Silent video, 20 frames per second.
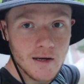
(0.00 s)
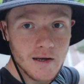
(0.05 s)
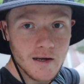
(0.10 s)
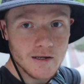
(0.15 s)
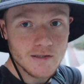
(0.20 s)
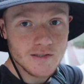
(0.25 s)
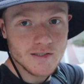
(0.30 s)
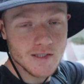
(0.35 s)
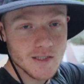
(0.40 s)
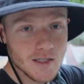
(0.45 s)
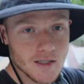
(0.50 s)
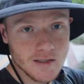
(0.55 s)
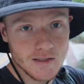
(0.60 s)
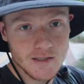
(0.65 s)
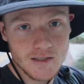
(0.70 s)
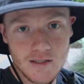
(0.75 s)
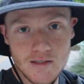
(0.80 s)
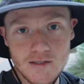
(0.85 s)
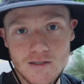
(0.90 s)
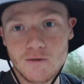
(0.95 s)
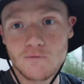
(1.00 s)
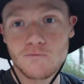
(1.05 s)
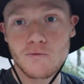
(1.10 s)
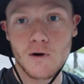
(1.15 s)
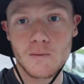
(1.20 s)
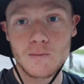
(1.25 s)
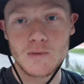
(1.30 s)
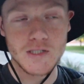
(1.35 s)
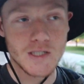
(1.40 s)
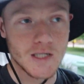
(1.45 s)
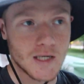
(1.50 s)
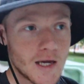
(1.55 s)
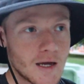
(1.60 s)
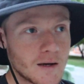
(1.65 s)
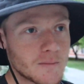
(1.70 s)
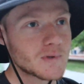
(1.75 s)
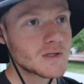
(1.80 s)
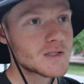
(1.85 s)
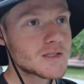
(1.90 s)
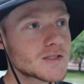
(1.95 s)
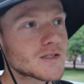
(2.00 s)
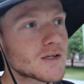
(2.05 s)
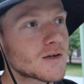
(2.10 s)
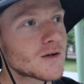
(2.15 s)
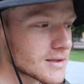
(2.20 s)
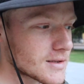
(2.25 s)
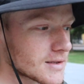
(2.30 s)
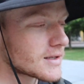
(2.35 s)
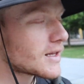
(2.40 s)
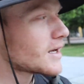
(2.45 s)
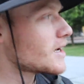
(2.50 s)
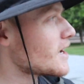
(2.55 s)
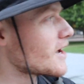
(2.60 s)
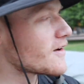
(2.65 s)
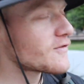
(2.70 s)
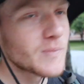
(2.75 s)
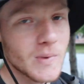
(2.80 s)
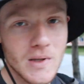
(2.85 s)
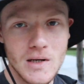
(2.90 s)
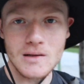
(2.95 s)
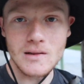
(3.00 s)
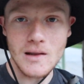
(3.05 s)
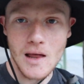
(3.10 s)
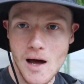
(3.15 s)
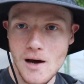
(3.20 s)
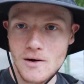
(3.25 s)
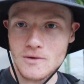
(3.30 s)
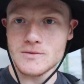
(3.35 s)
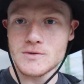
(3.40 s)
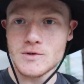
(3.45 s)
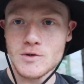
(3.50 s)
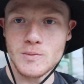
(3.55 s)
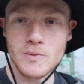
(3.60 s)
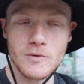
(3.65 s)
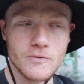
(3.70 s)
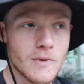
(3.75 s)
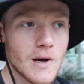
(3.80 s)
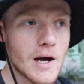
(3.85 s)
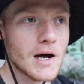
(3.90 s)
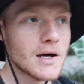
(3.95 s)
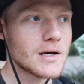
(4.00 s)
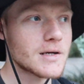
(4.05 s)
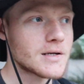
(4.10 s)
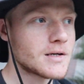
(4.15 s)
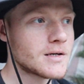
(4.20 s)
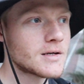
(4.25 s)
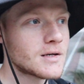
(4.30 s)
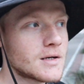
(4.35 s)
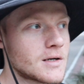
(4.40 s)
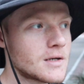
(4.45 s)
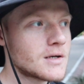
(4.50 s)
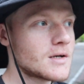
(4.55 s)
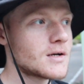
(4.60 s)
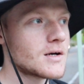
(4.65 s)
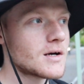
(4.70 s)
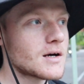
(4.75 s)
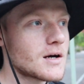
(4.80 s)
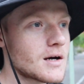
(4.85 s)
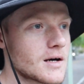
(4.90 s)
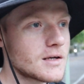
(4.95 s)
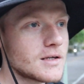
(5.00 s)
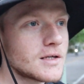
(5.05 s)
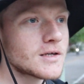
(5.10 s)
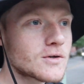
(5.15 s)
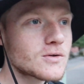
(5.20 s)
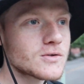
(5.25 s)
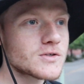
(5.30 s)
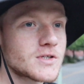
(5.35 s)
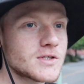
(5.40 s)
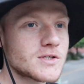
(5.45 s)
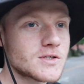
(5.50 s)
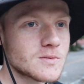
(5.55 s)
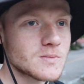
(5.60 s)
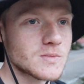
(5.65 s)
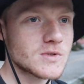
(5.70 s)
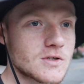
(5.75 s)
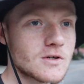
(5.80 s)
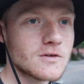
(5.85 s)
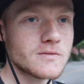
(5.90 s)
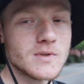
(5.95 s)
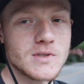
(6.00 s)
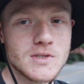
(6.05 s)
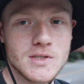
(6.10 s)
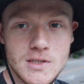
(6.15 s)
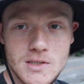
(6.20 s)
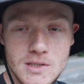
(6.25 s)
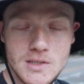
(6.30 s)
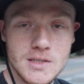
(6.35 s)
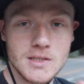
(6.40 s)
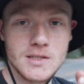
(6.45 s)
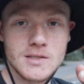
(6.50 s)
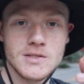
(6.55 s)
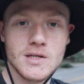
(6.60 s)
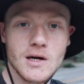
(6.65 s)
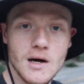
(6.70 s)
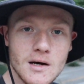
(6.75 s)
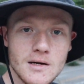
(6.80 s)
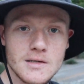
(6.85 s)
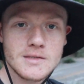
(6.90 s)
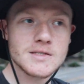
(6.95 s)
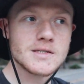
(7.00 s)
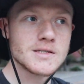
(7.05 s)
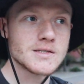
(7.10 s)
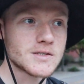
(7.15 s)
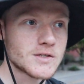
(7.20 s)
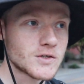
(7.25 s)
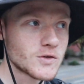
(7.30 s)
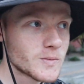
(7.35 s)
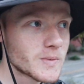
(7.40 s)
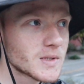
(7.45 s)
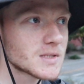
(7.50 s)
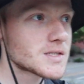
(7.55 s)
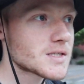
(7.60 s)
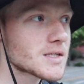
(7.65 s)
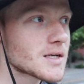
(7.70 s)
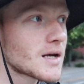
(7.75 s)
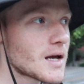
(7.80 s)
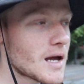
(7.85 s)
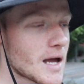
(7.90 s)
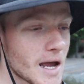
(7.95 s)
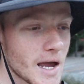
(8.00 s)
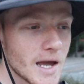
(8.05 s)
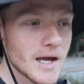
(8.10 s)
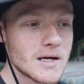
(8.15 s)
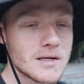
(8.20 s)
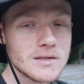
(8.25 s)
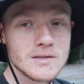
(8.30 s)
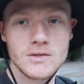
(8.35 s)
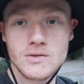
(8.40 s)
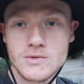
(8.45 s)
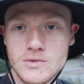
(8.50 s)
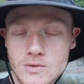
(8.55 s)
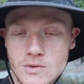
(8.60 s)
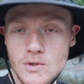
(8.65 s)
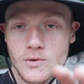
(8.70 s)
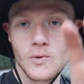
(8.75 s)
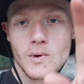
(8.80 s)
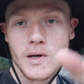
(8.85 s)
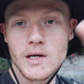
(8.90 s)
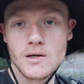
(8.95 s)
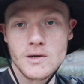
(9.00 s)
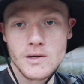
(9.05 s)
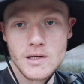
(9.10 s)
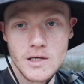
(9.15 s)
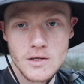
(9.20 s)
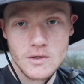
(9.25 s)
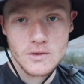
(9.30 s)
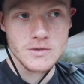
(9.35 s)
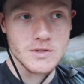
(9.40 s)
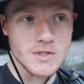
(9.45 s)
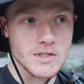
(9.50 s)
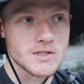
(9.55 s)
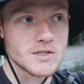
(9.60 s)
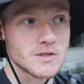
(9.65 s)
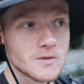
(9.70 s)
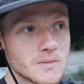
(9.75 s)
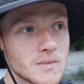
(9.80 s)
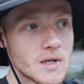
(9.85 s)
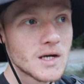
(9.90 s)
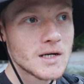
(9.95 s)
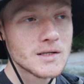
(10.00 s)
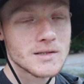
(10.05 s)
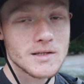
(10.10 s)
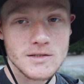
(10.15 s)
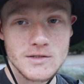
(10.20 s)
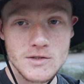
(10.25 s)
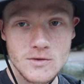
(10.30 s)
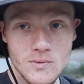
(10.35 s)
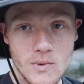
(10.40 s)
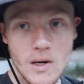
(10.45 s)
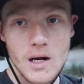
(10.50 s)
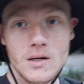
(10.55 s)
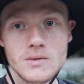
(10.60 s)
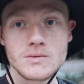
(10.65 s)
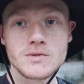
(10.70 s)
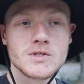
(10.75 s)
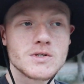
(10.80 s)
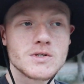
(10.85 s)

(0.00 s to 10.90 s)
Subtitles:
as this is the pharmacy campus, they have been allowed to provide ecosystem services to us as humans and to the greater ecosystem that surrounds